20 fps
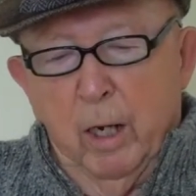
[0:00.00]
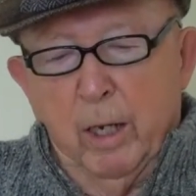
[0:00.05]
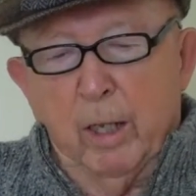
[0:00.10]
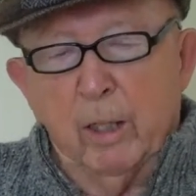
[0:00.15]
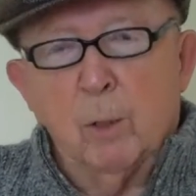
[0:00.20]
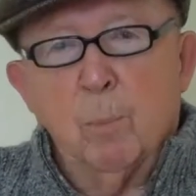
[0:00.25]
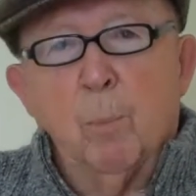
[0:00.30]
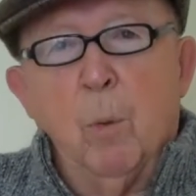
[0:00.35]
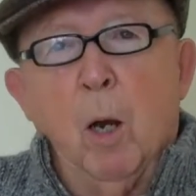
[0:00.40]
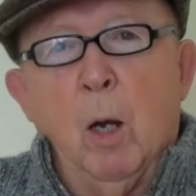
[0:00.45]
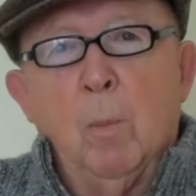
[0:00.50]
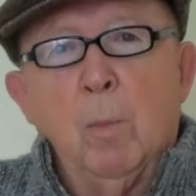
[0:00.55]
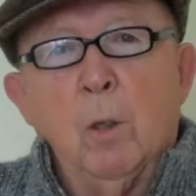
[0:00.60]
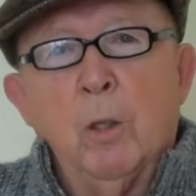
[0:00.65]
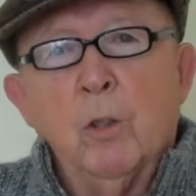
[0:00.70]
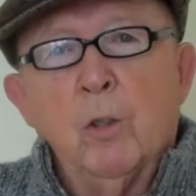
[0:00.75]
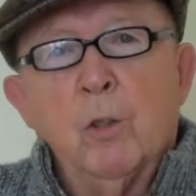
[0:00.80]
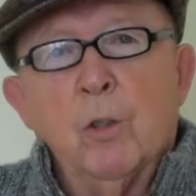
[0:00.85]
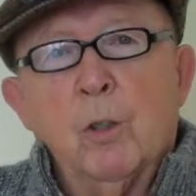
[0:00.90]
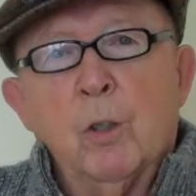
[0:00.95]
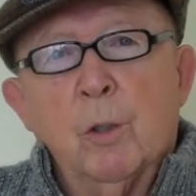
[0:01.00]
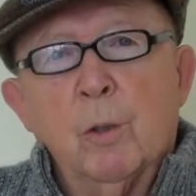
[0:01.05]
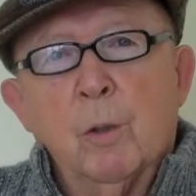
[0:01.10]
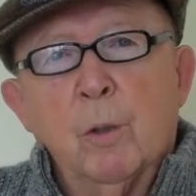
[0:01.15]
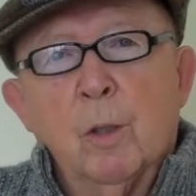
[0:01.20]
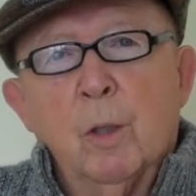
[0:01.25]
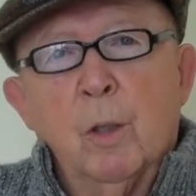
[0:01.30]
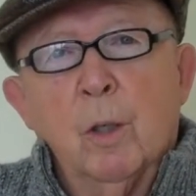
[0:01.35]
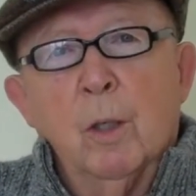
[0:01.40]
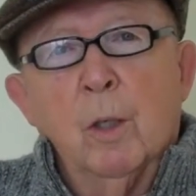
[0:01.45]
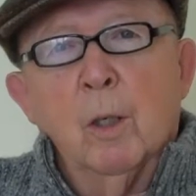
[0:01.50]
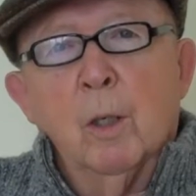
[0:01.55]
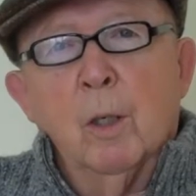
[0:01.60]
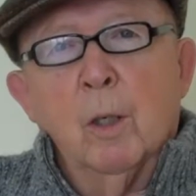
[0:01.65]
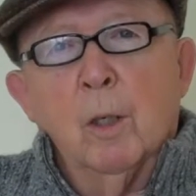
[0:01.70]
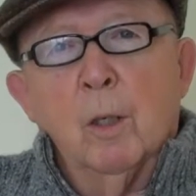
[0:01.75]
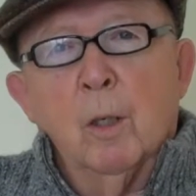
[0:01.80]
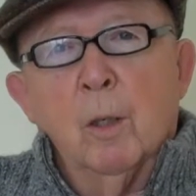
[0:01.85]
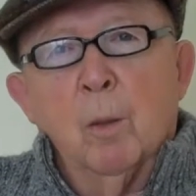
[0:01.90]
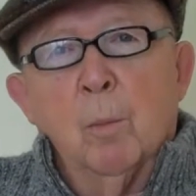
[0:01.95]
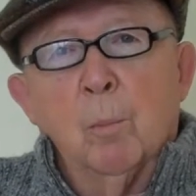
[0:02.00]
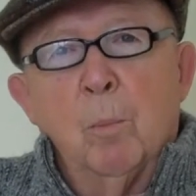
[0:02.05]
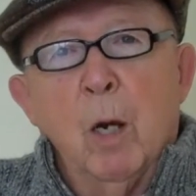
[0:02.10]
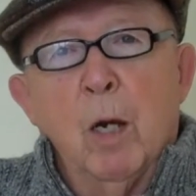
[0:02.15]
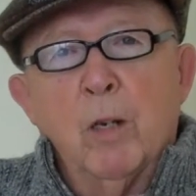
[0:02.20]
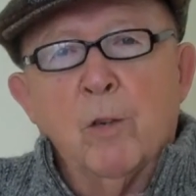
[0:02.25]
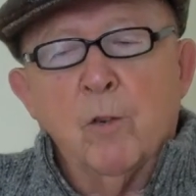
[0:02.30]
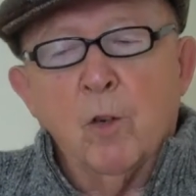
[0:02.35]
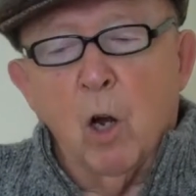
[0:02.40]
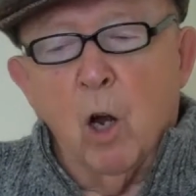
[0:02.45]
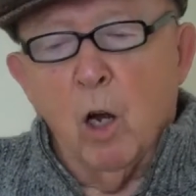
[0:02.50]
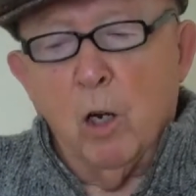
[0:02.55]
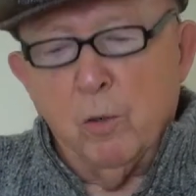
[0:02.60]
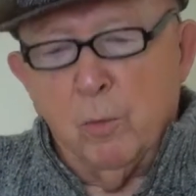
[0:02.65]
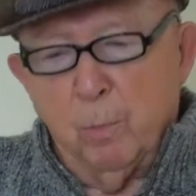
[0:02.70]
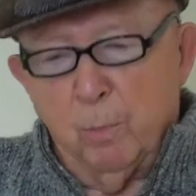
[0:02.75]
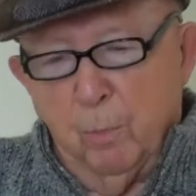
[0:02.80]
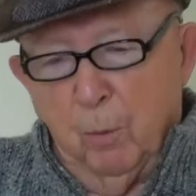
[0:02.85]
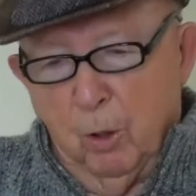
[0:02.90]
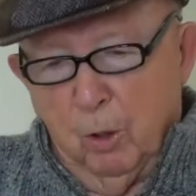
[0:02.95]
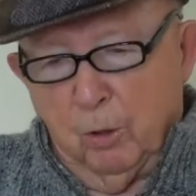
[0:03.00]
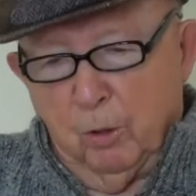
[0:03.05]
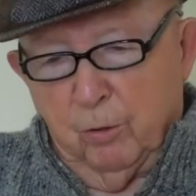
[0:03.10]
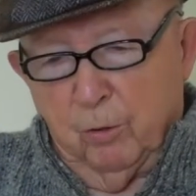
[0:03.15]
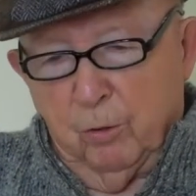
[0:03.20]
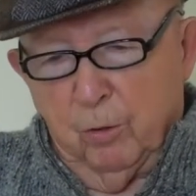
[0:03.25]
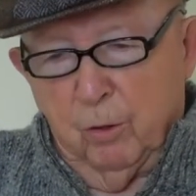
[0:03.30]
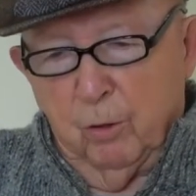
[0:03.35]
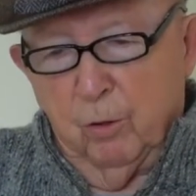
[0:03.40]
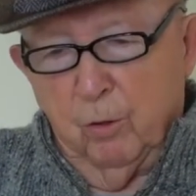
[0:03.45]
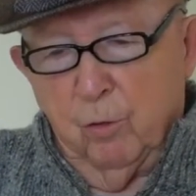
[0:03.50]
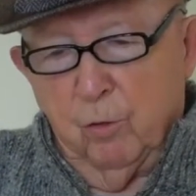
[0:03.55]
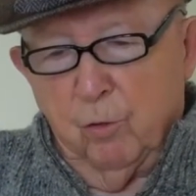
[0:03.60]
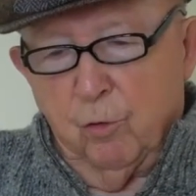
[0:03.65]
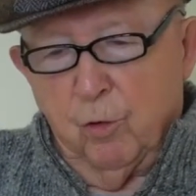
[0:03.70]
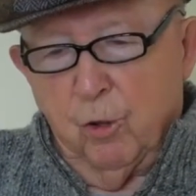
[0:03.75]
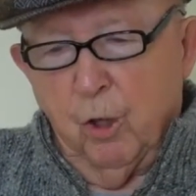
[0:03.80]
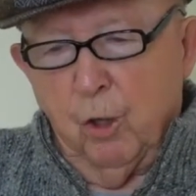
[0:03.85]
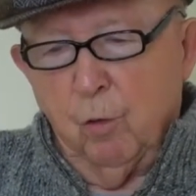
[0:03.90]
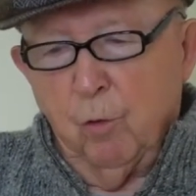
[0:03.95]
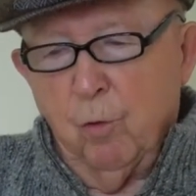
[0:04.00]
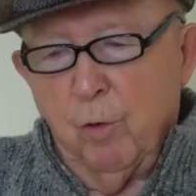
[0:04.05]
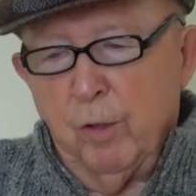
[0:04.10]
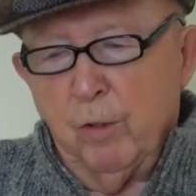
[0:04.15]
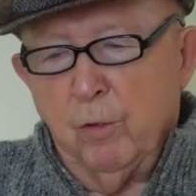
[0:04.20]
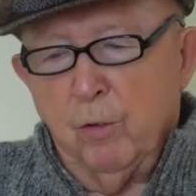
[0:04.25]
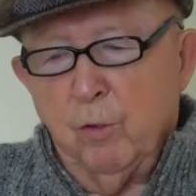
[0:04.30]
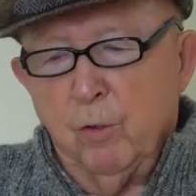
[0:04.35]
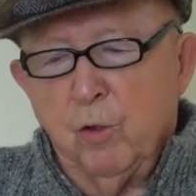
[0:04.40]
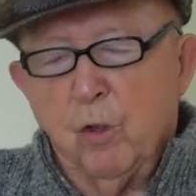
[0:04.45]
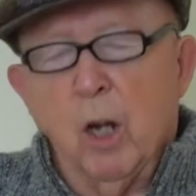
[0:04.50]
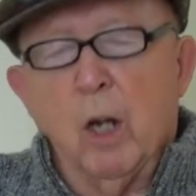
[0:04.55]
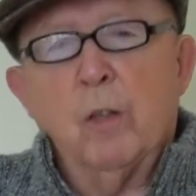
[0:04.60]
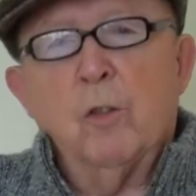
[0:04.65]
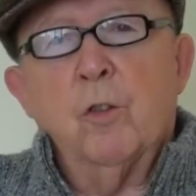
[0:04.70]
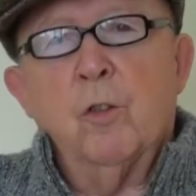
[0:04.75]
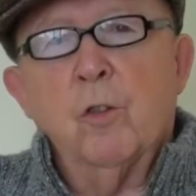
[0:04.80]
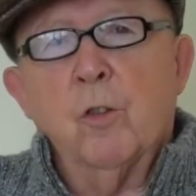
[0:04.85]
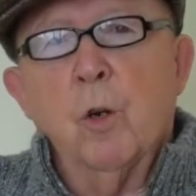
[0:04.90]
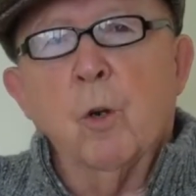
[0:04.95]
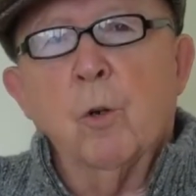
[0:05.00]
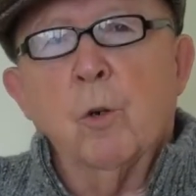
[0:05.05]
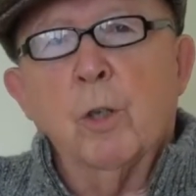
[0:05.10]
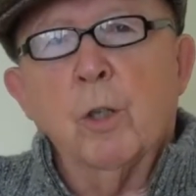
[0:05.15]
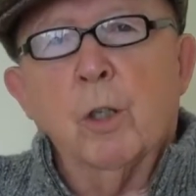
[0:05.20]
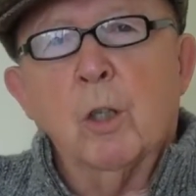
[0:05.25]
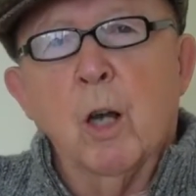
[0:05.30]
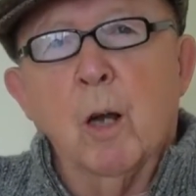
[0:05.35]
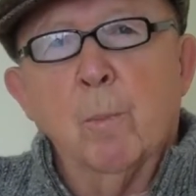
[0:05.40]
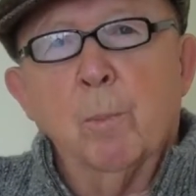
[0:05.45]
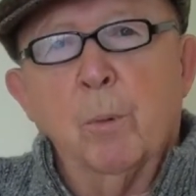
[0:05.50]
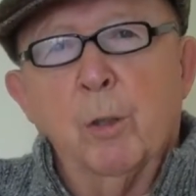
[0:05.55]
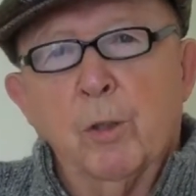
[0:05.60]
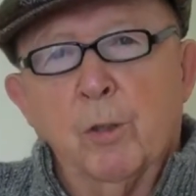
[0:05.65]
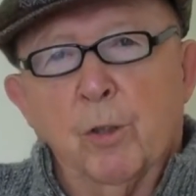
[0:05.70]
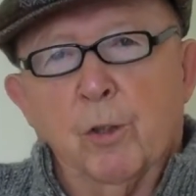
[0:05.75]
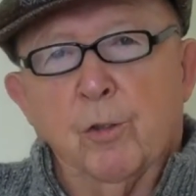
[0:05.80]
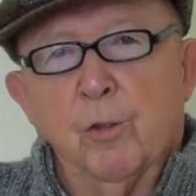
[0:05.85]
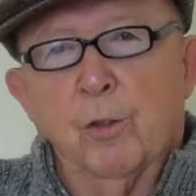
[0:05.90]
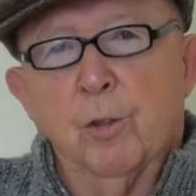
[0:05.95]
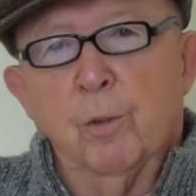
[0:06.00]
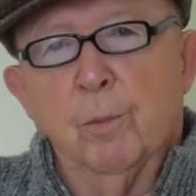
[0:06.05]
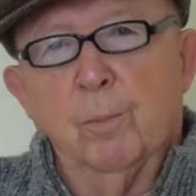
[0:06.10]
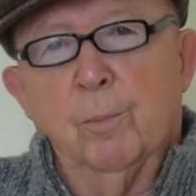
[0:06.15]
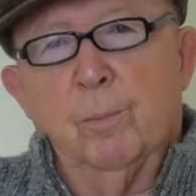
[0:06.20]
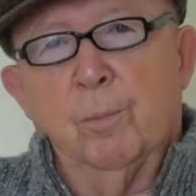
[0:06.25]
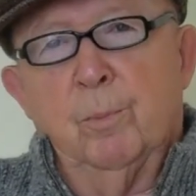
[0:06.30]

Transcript: and is published by Daunt Books Children's Short Story Competition.